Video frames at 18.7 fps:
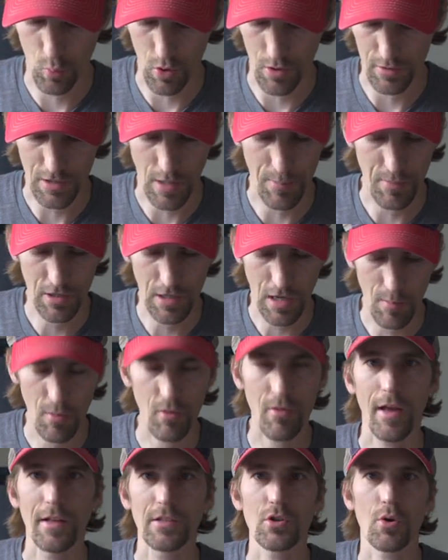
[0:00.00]
just one type
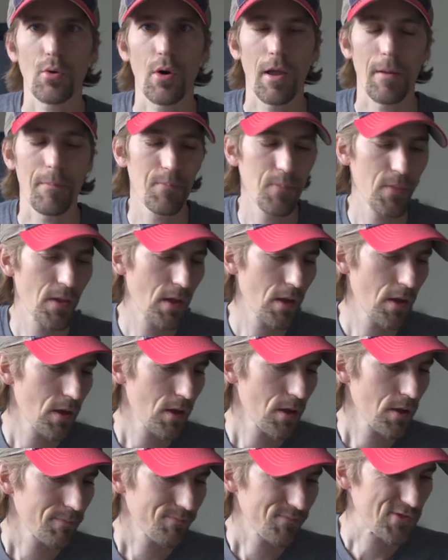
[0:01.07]
of cable, that's great.
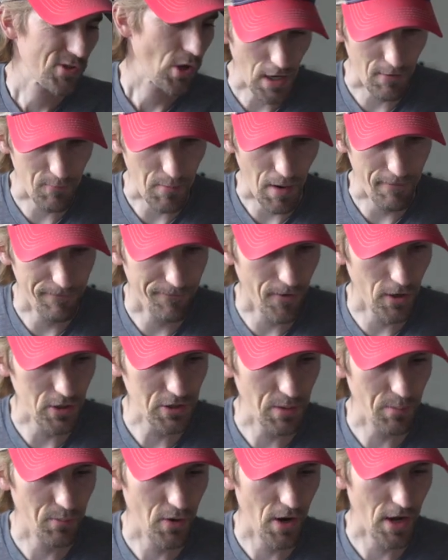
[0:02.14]
That's kind of
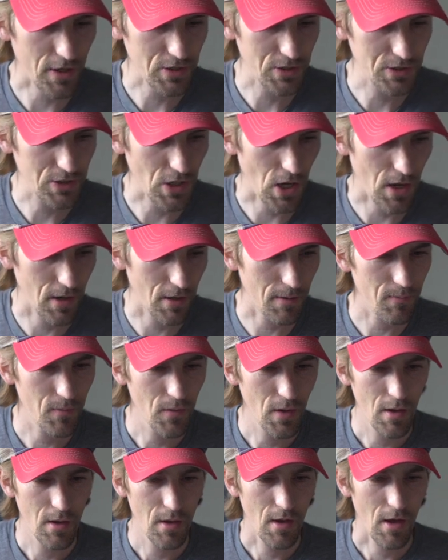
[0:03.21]
my first impressions
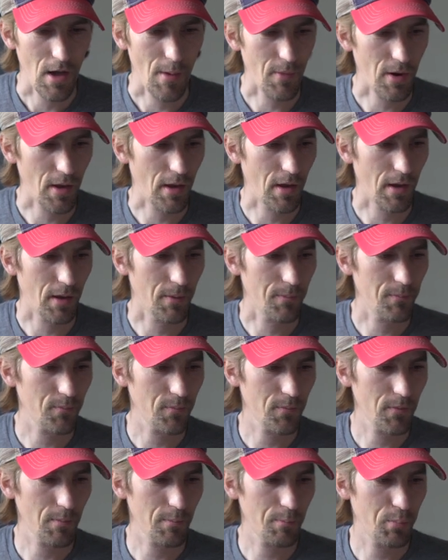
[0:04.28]
on it. I'm
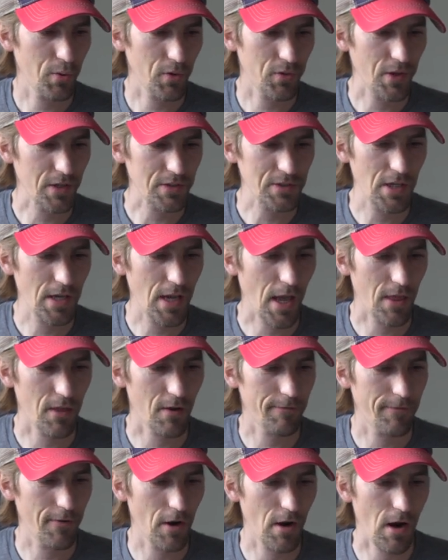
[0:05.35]
gonna put this
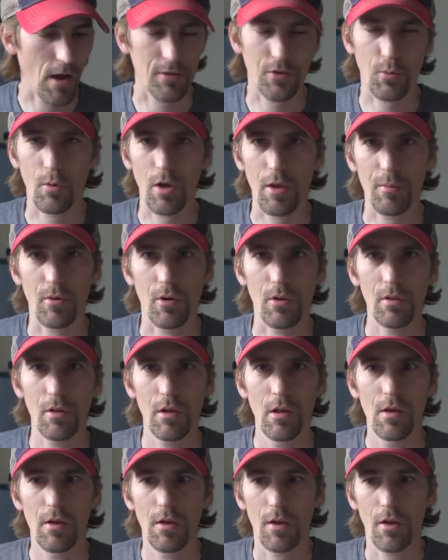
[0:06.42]
together, figure out the
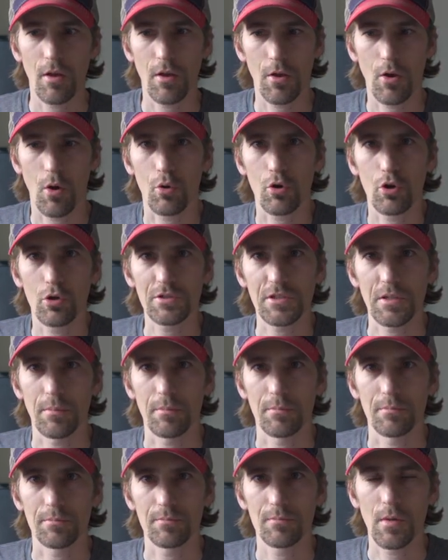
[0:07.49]
Weebill. You can go
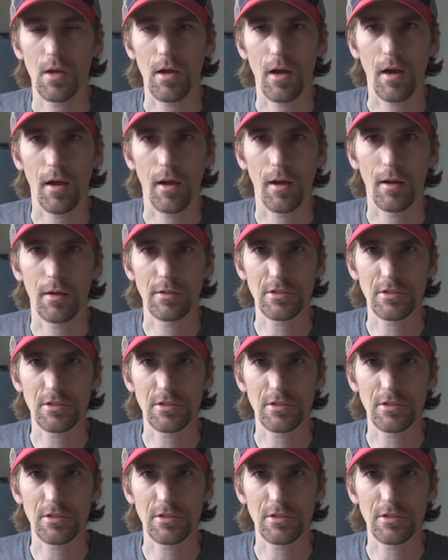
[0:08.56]
do some